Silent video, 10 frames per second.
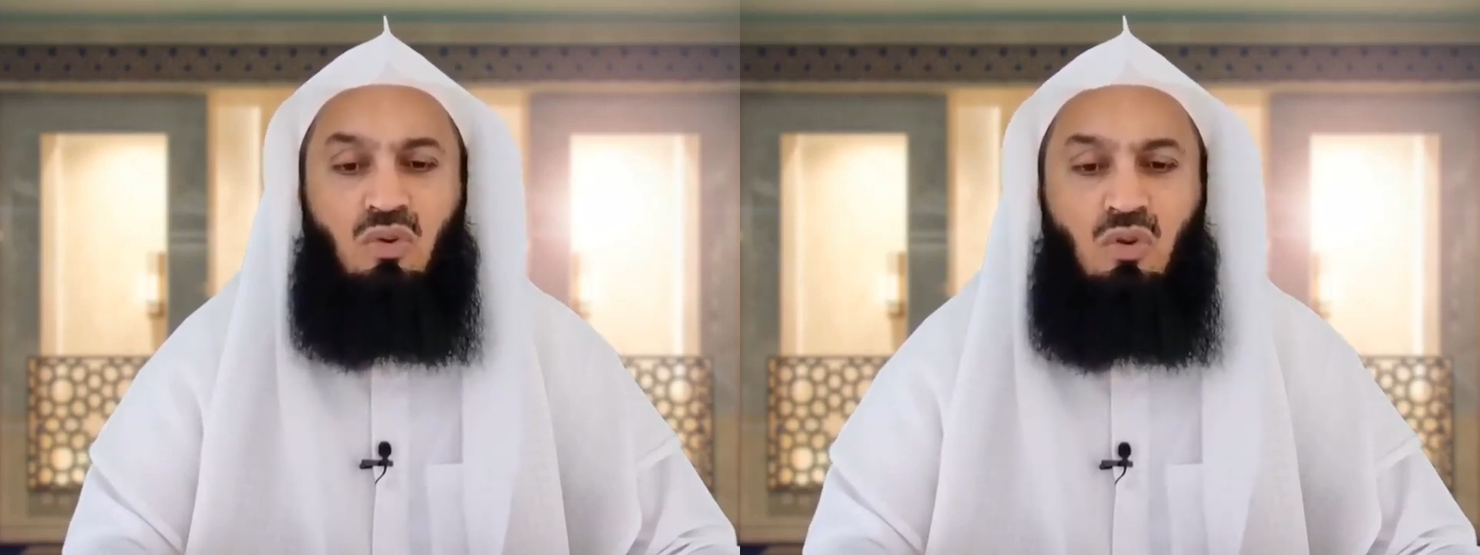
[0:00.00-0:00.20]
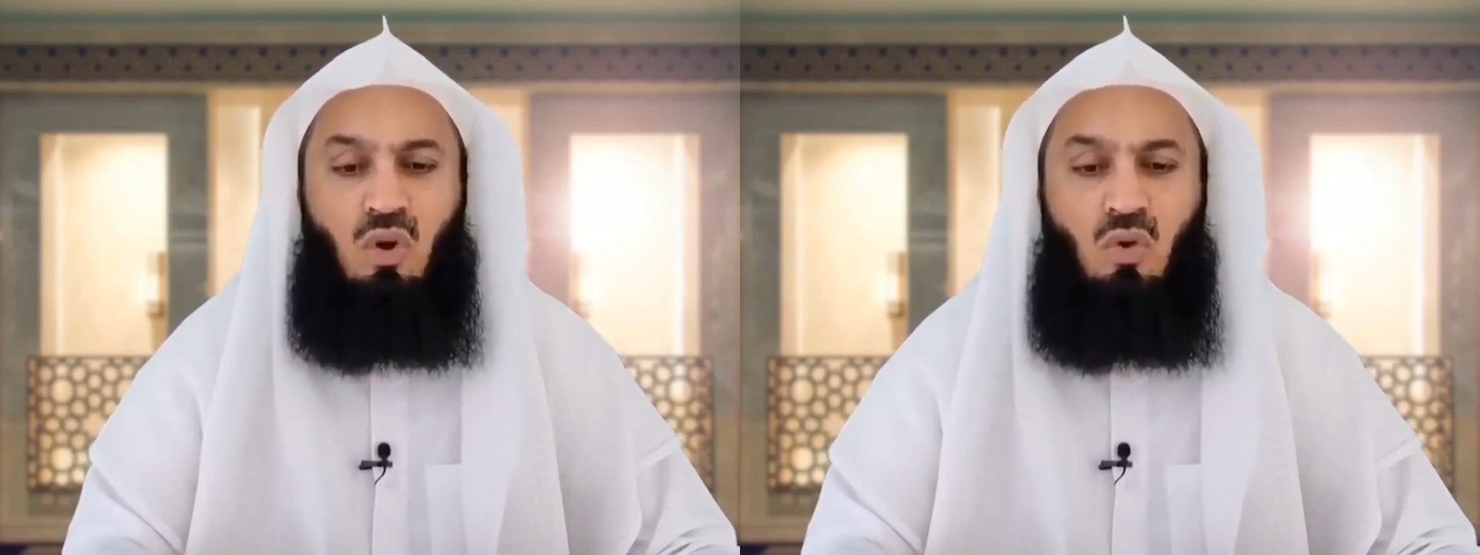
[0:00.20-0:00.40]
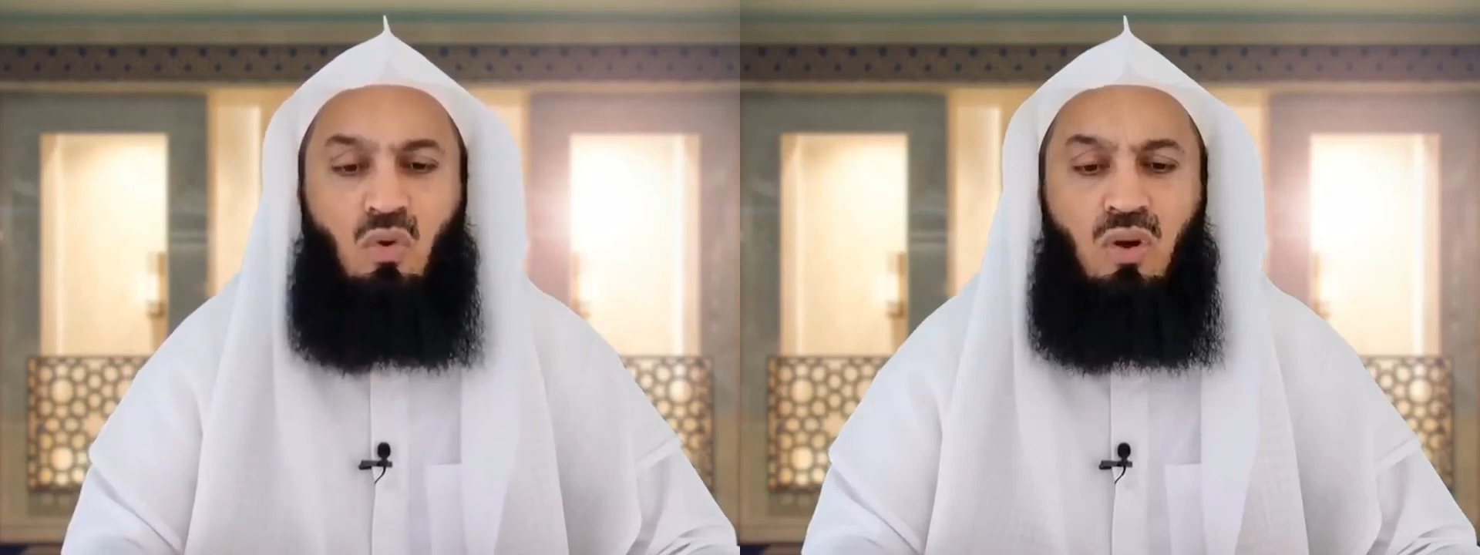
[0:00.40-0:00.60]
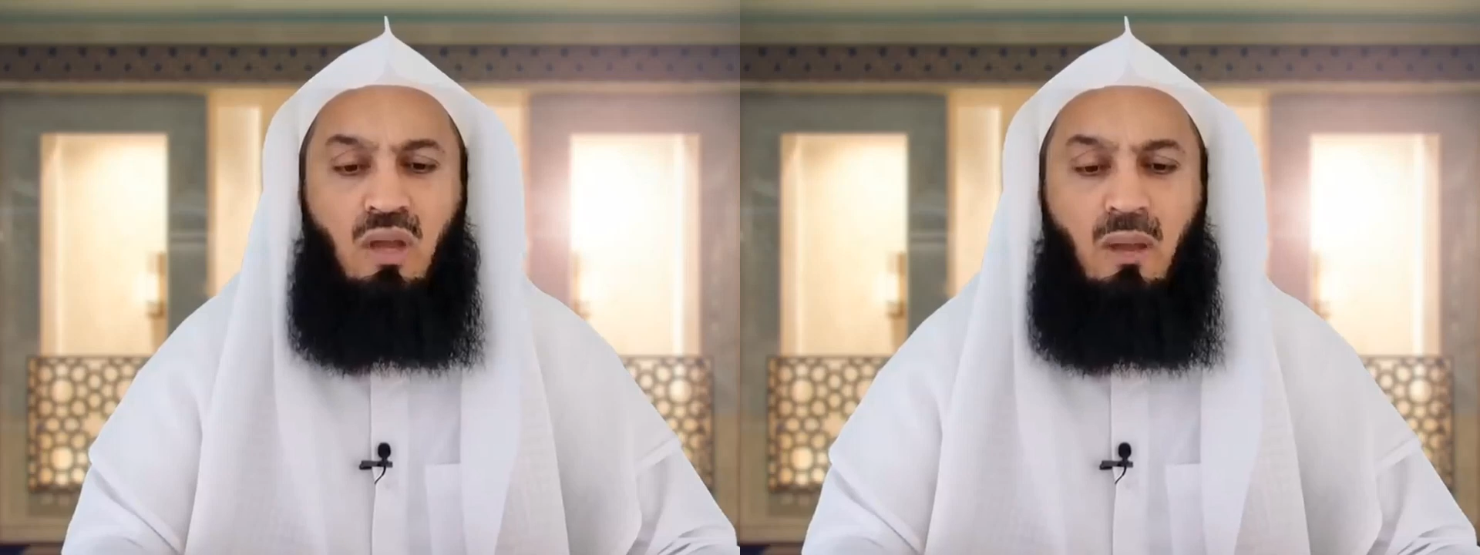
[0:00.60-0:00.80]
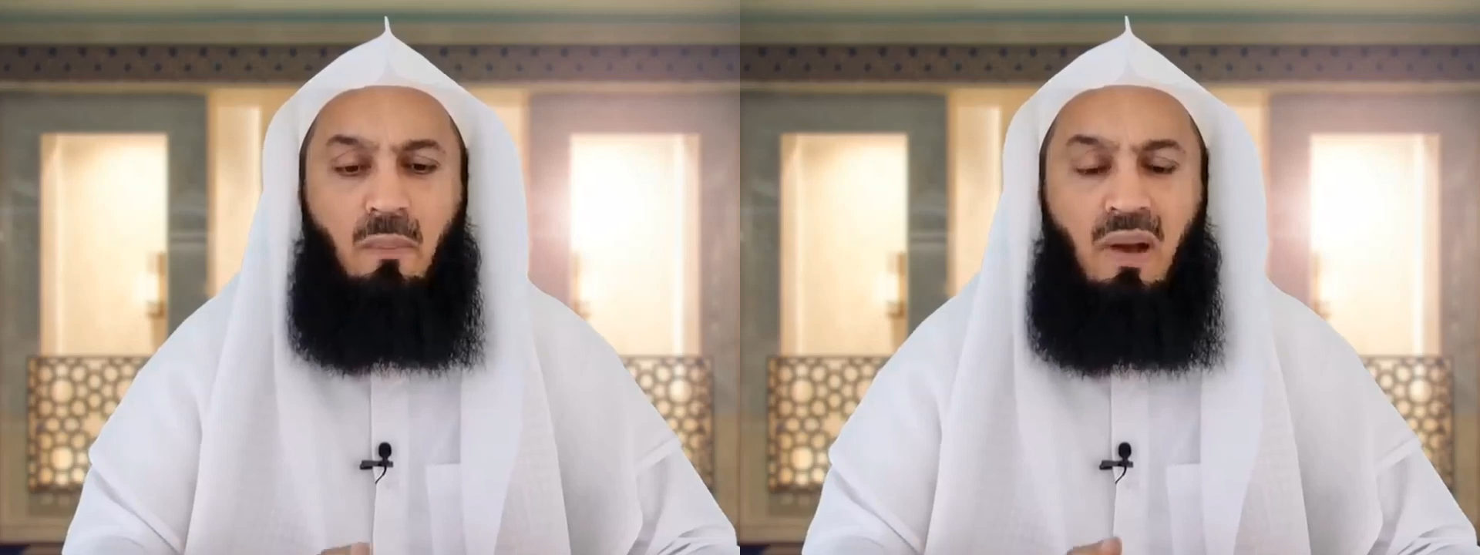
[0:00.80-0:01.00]
No
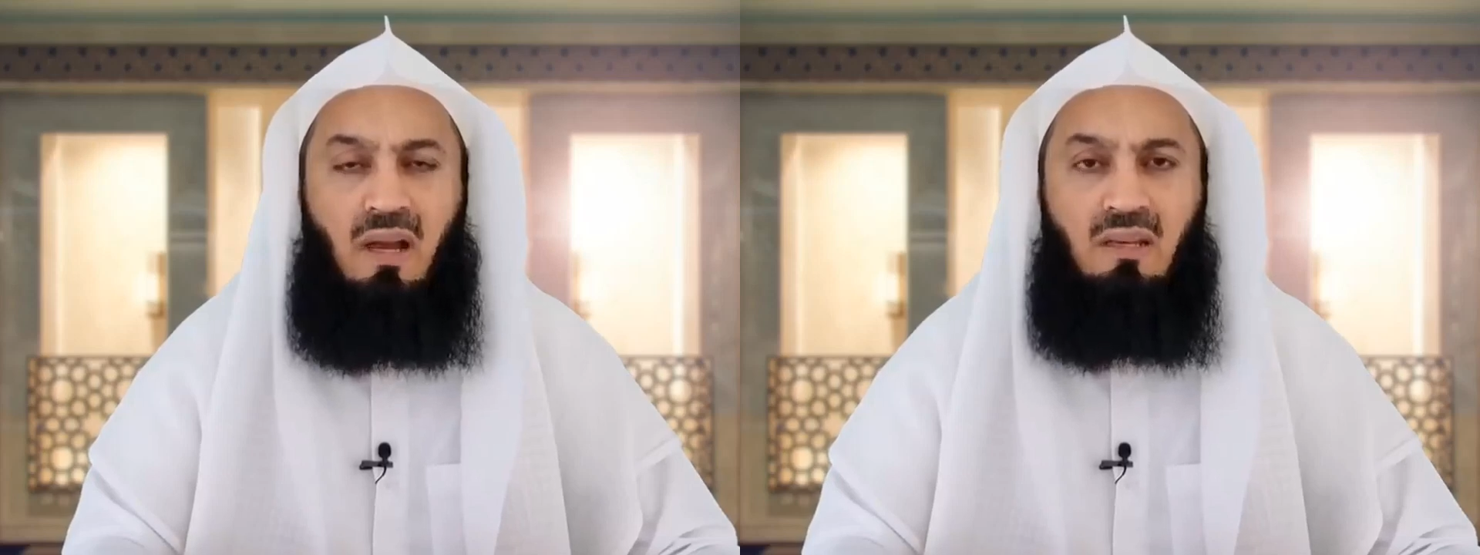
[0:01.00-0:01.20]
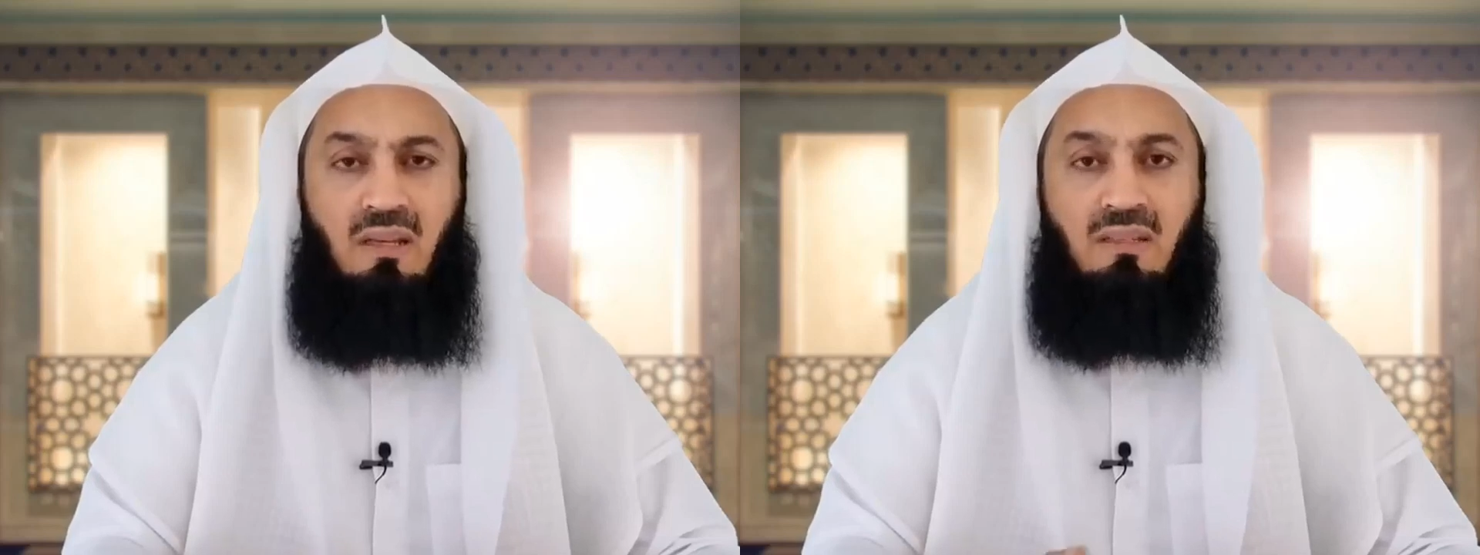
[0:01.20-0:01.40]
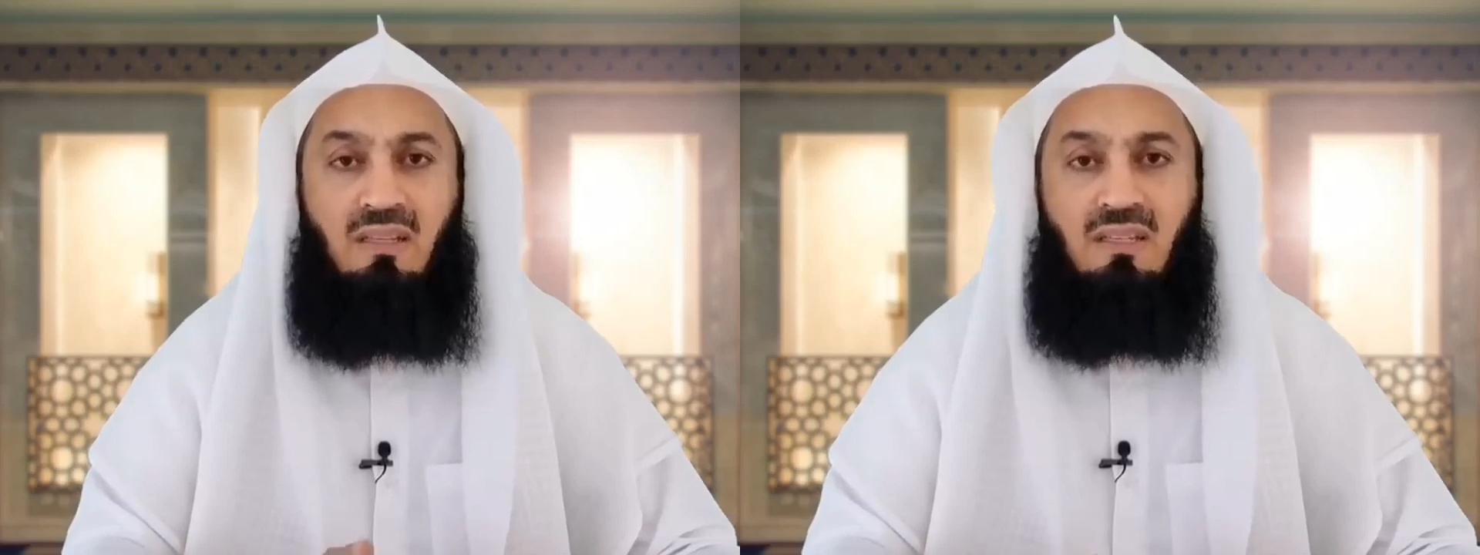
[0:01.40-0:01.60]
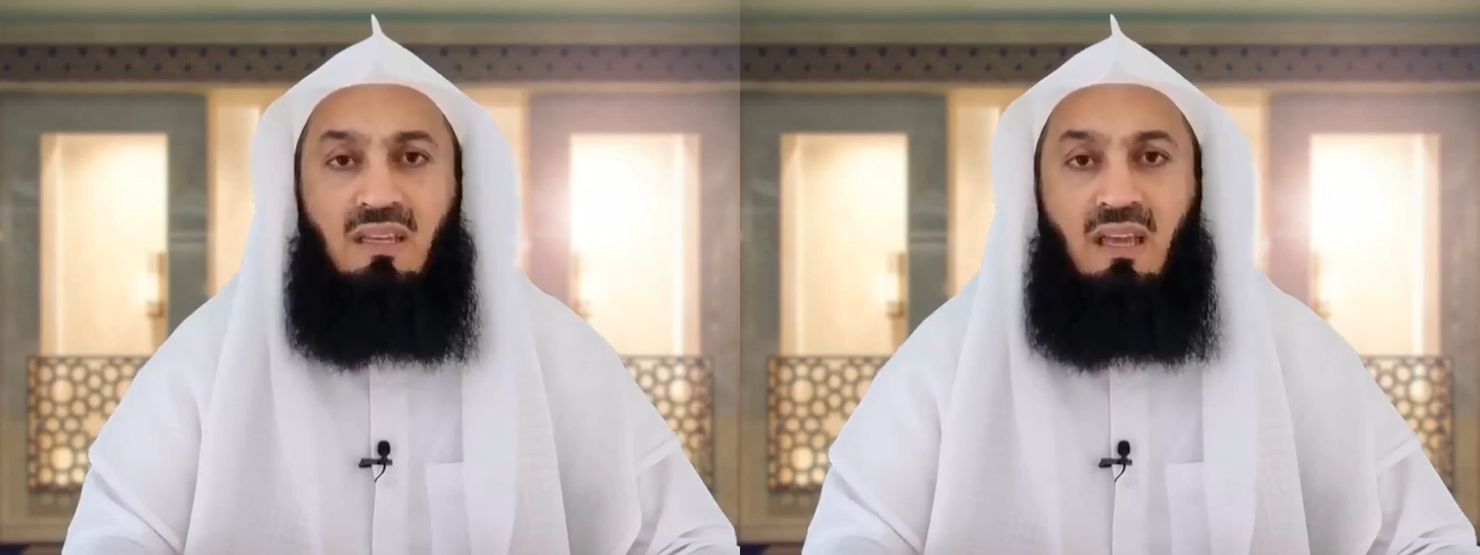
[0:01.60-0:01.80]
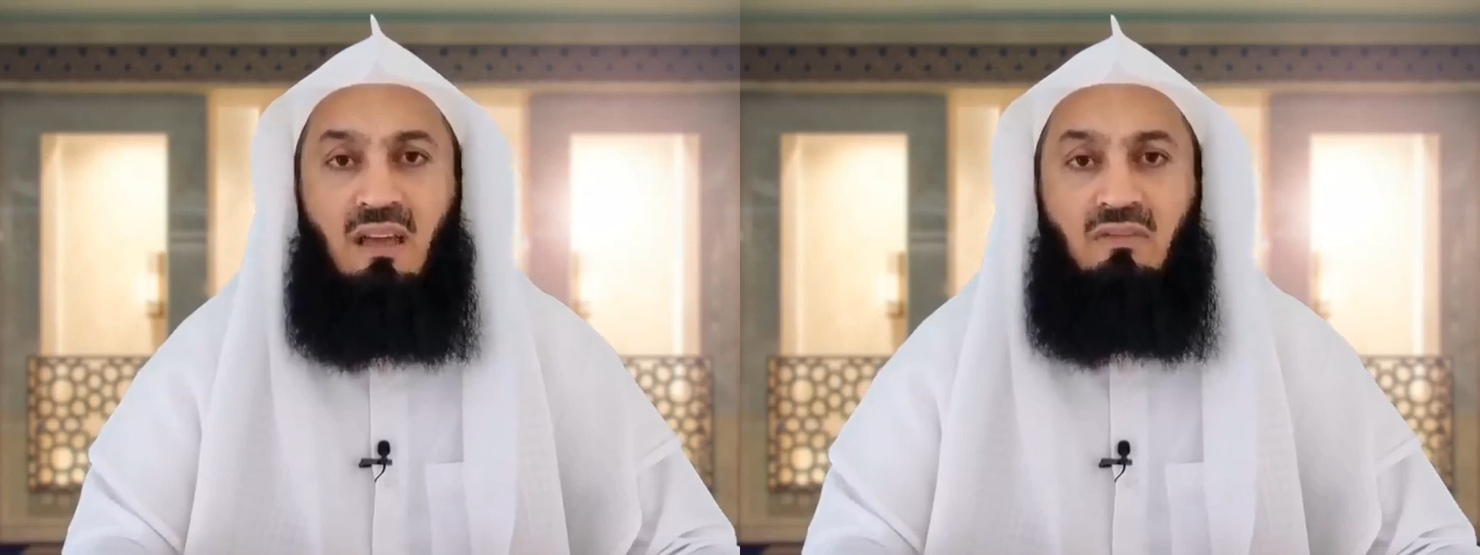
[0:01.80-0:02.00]
partner does
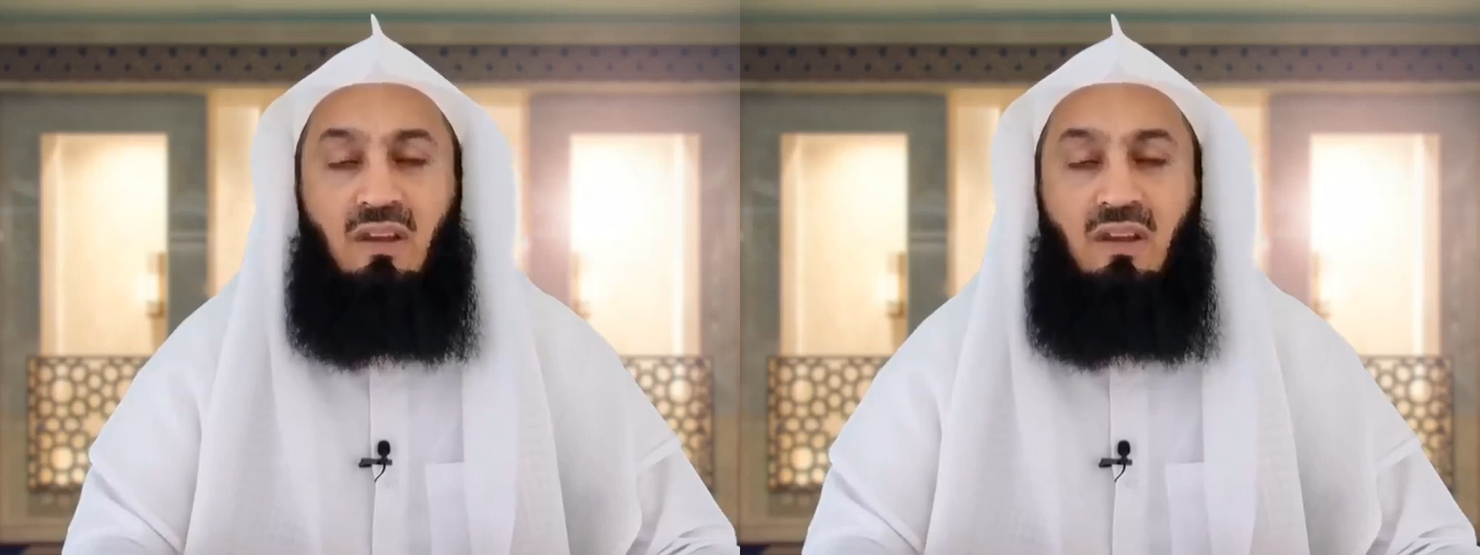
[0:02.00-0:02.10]
he have.